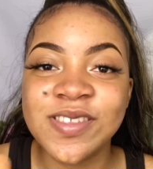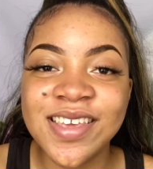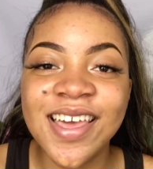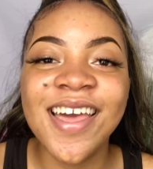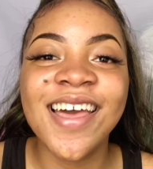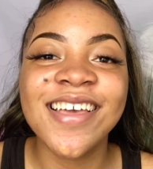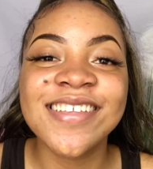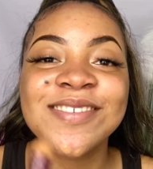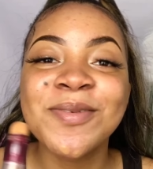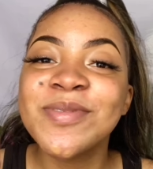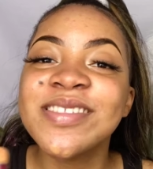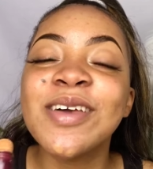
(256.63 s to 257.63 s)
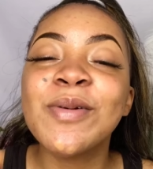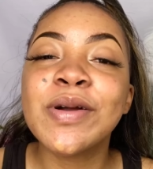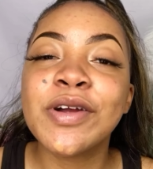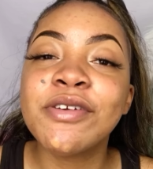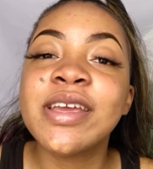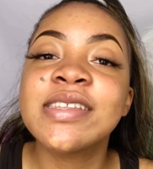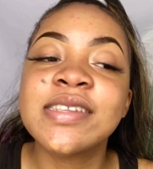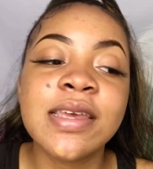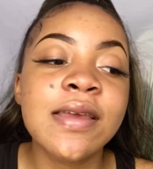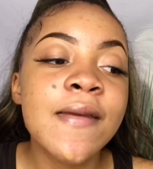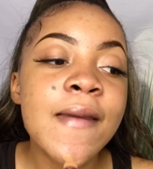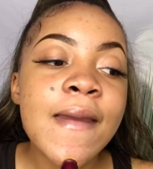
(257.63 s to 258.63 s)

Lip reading: Yeah, it's almost like we're correcting.